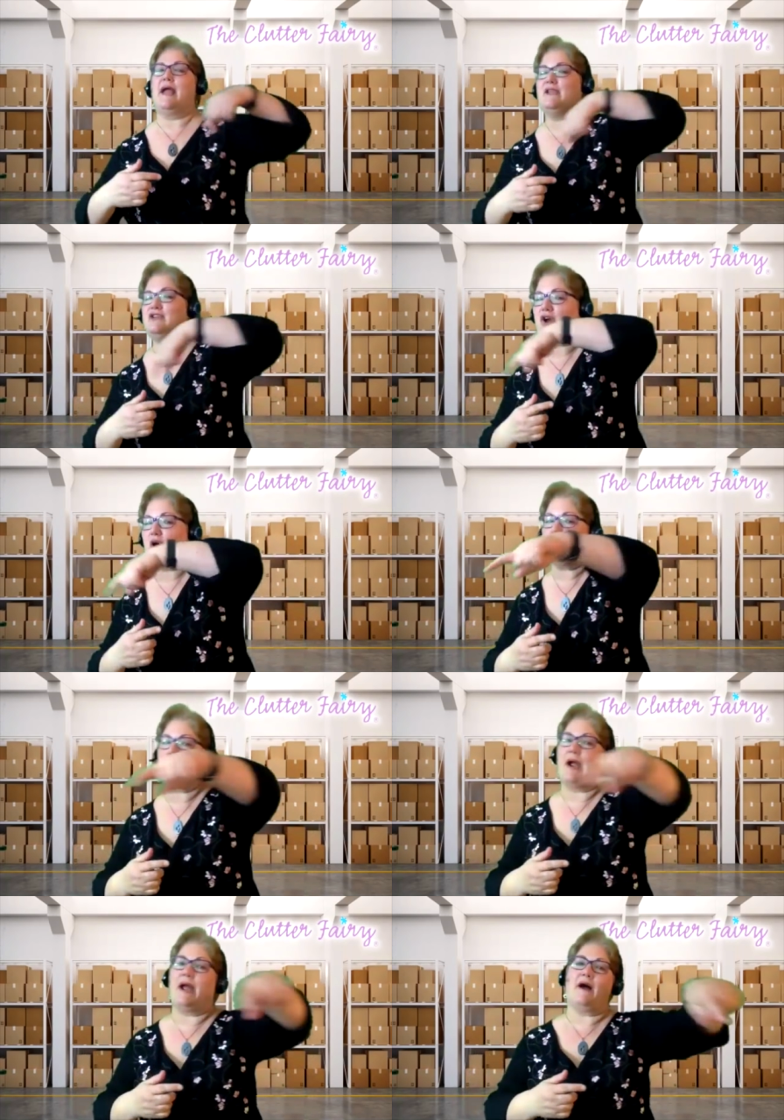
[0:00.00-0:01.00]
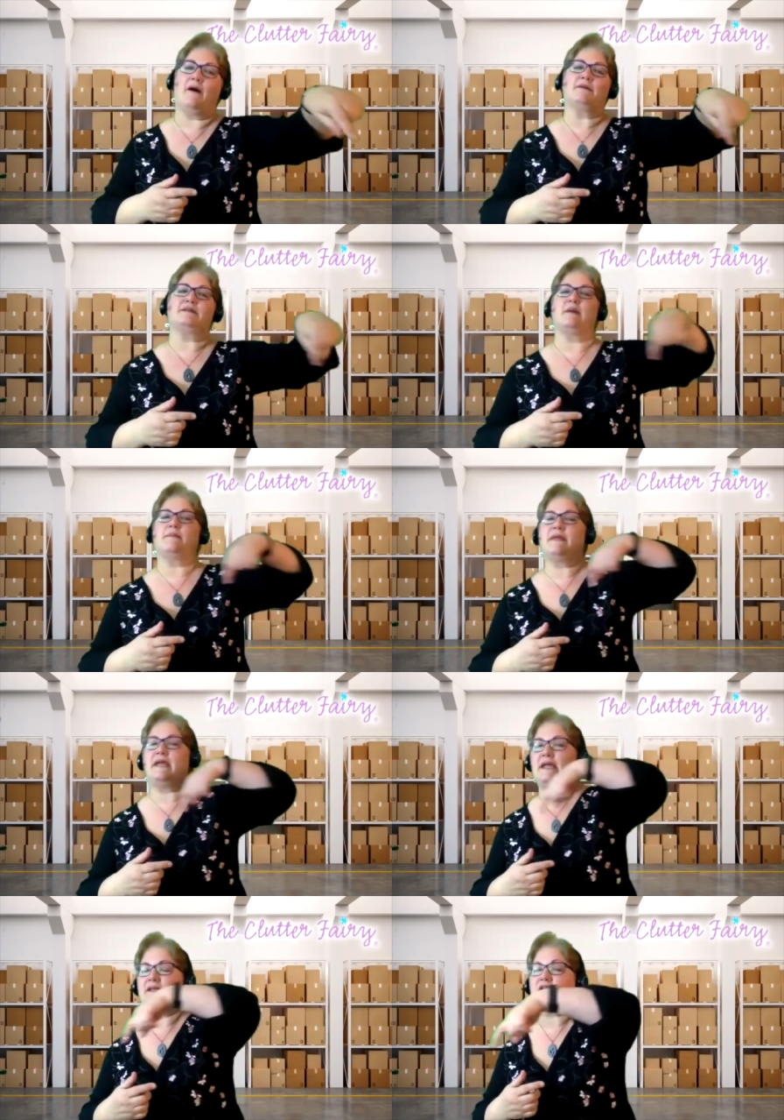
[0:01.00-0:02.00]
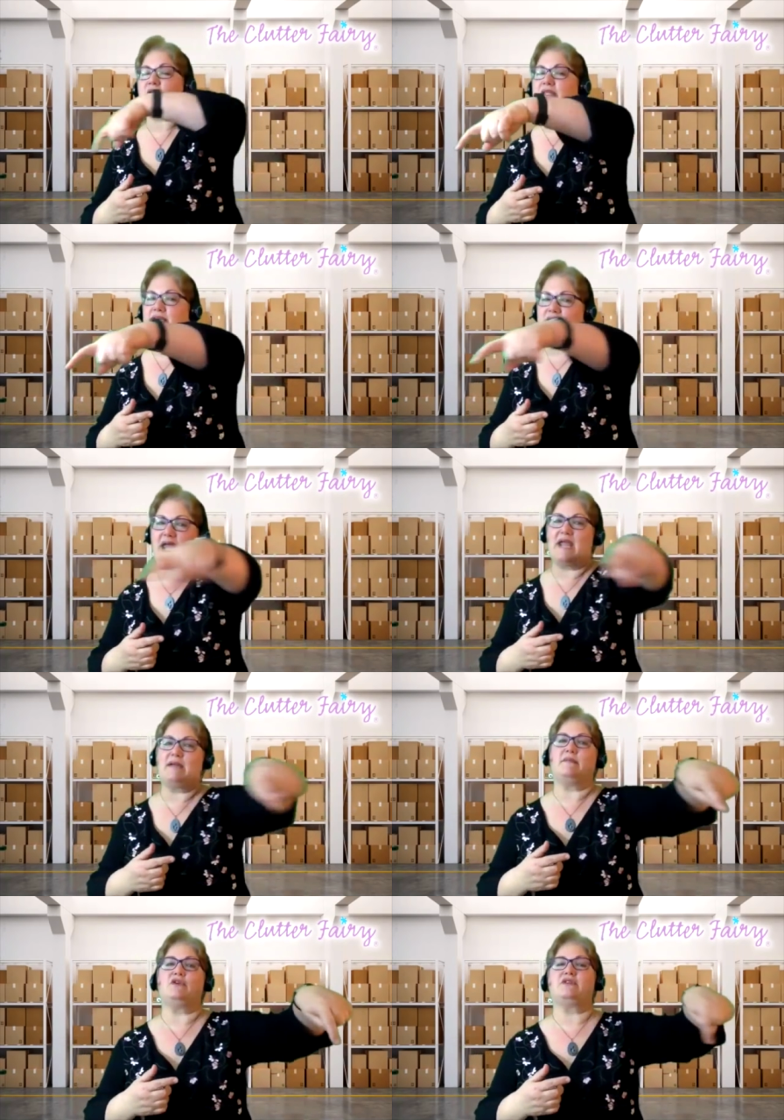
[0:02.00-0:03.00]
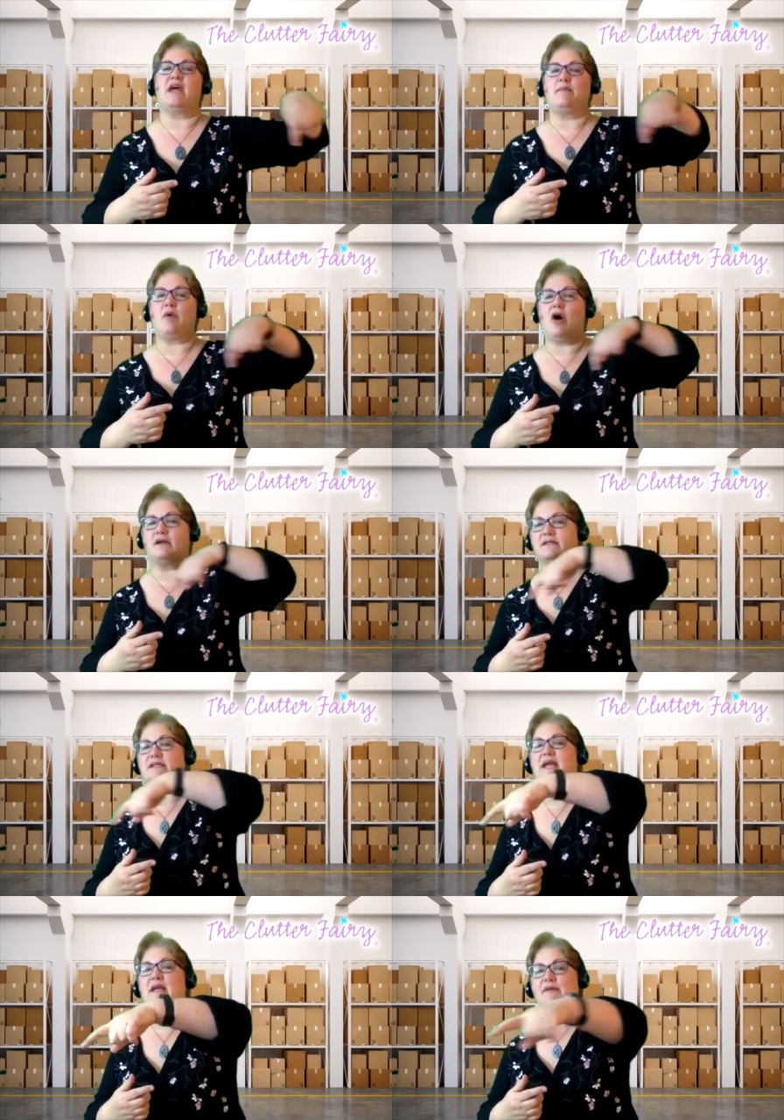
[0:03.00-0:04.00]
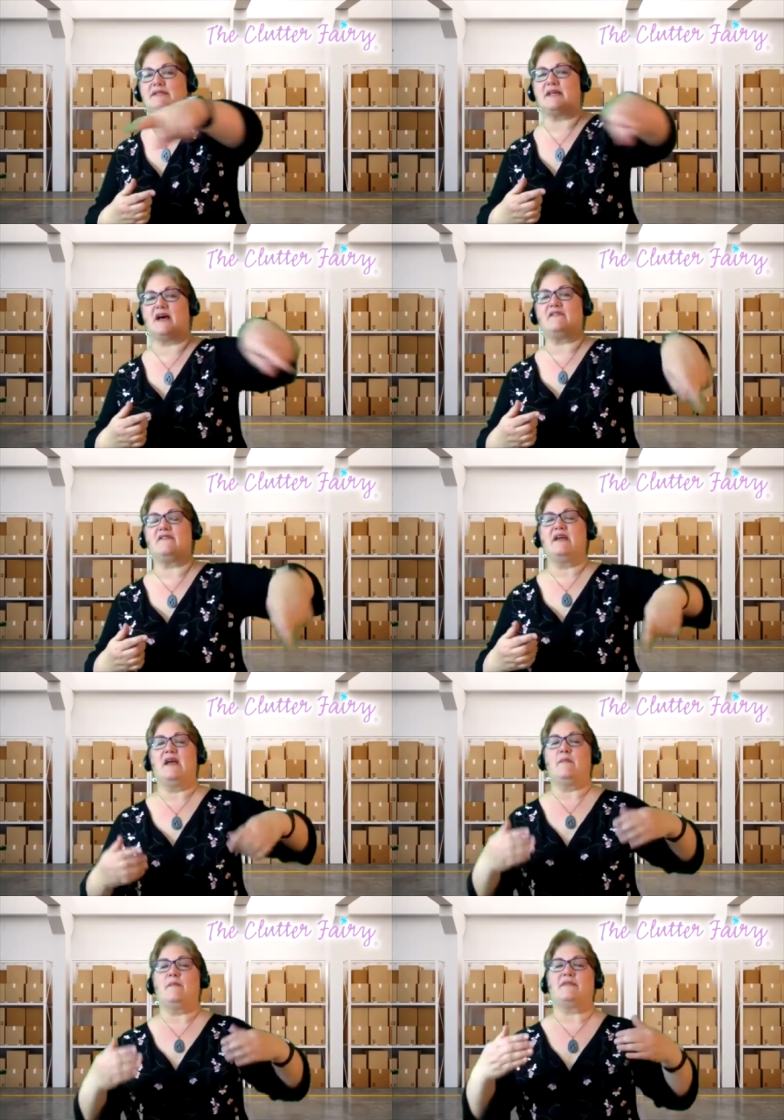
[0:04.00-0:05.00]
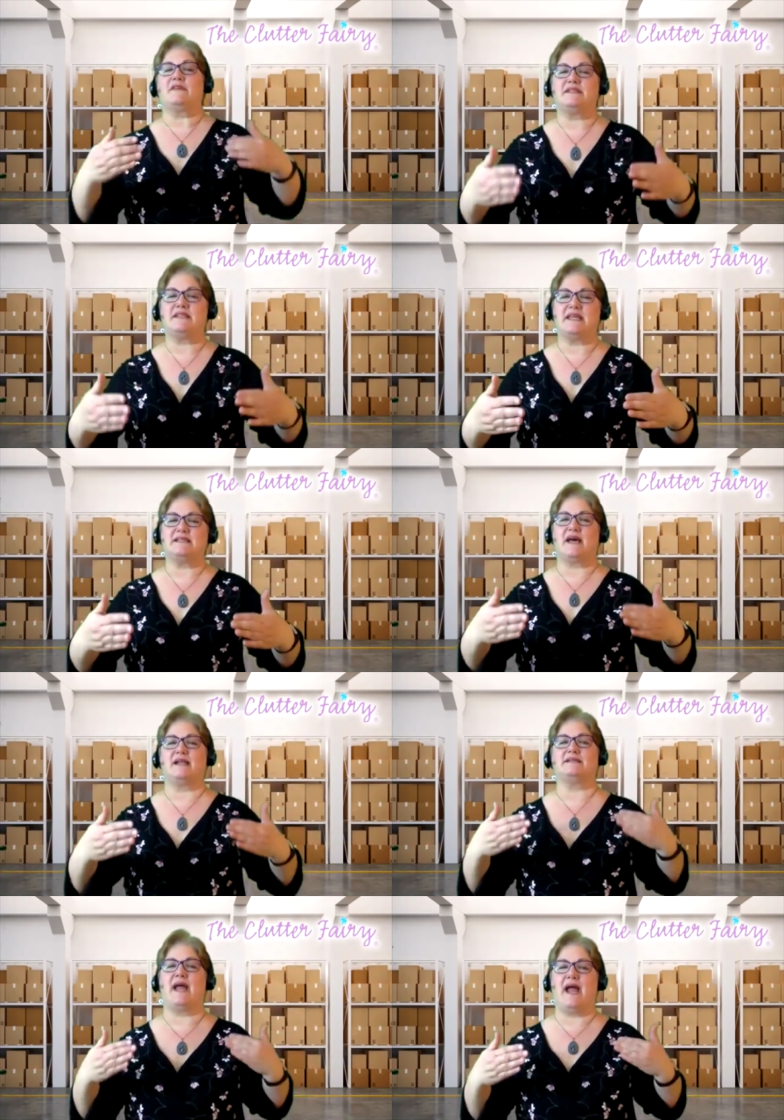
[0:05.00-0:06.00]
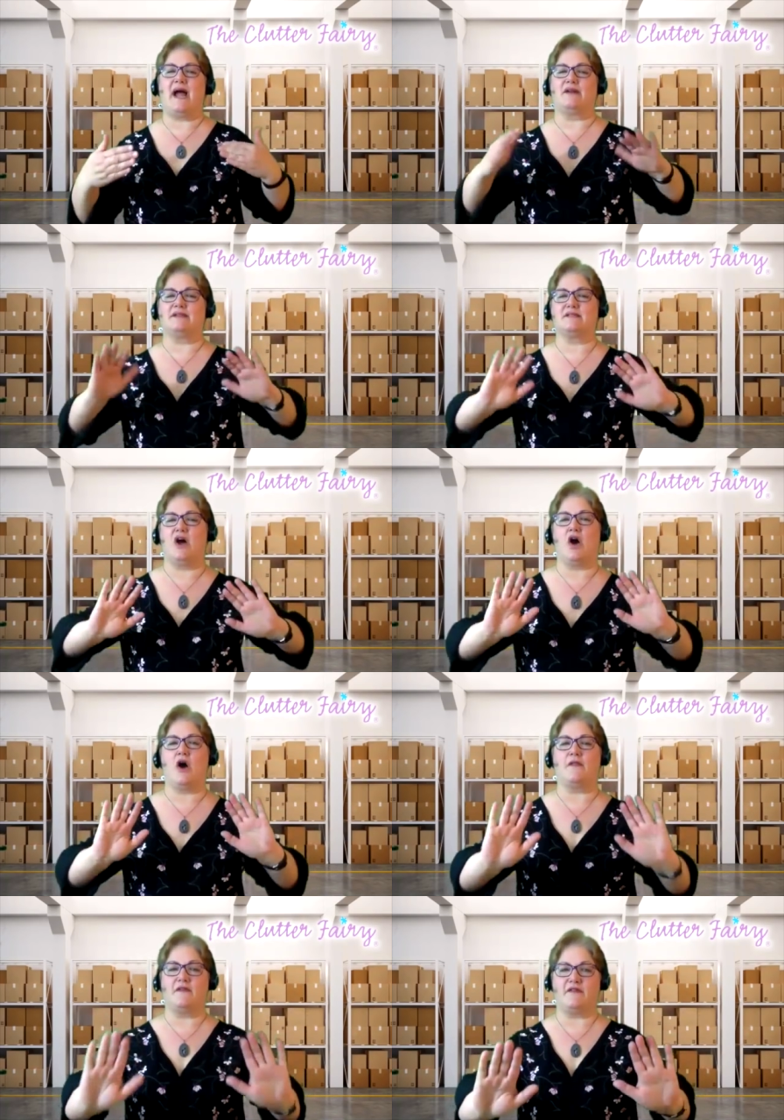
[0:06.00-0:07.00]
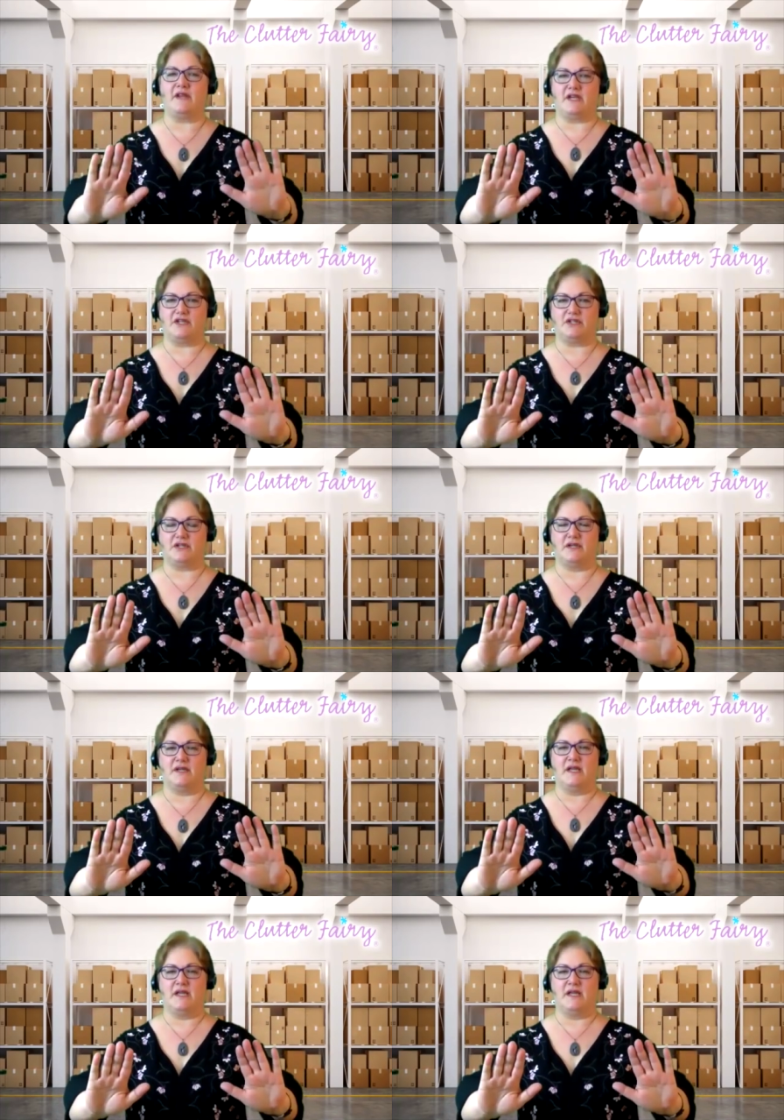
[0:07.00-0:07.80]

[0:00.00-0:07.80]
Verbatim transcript: and you go around something so that the tape, you tape onto the tape itself, but the sticky side is out, it's not on the finish.